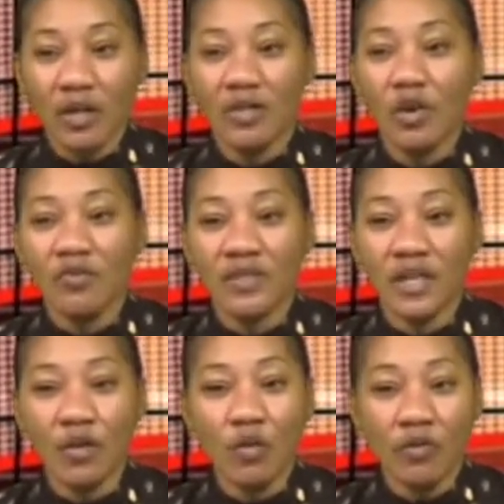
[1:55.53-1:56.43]
The office
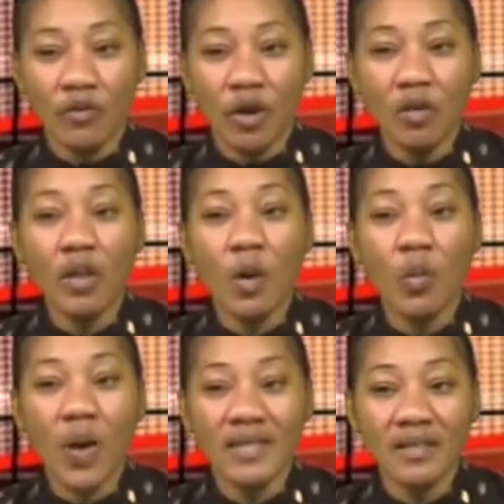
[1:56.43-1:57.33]
said overall, a
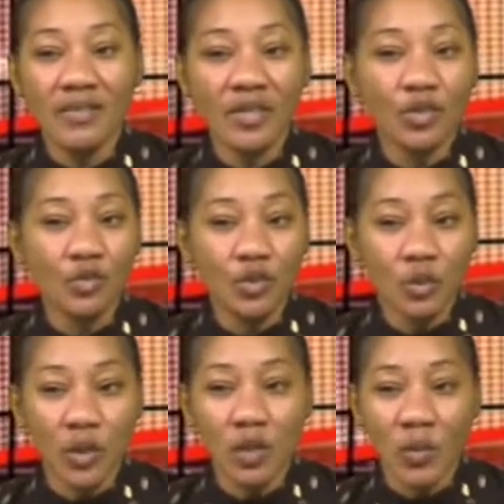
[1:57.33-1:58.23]
wetter than
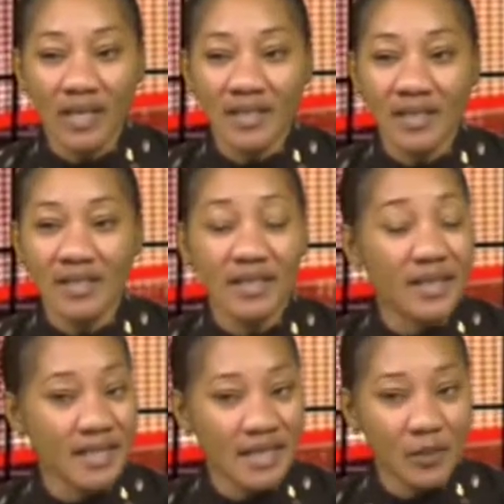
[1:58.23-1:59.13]
usual wet season
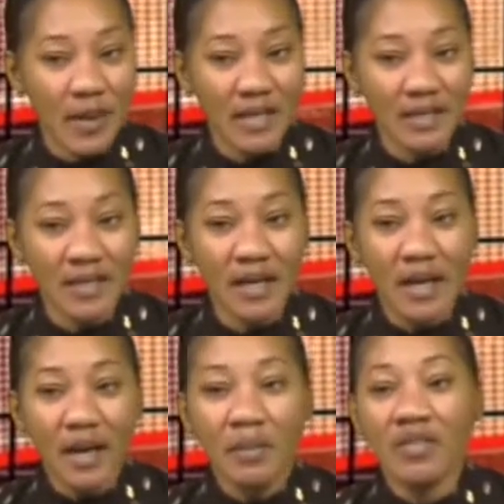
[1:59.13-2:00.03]
is expected.
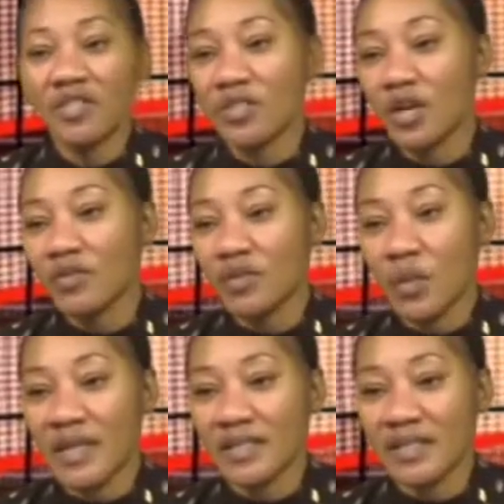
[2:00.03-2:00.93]
By the start of the
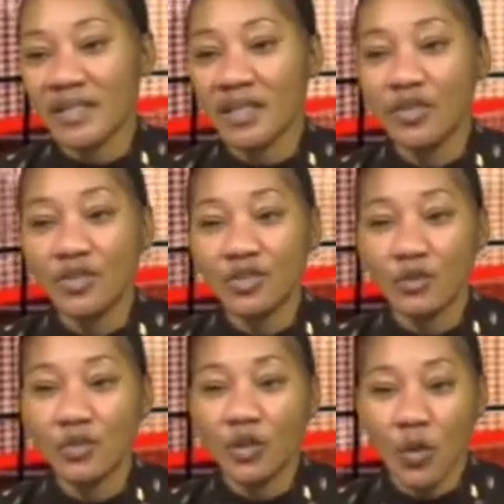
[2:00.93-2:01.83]
wet season,
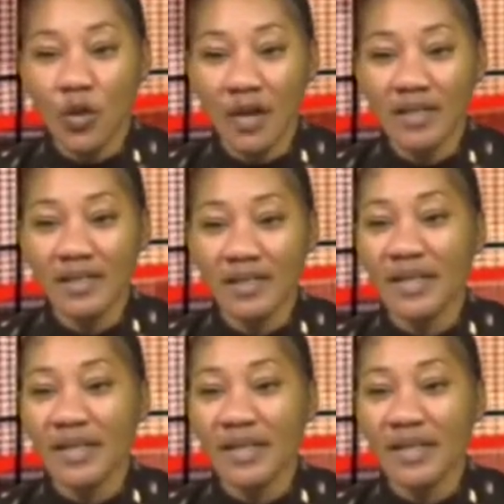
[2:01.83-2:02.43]
June to August,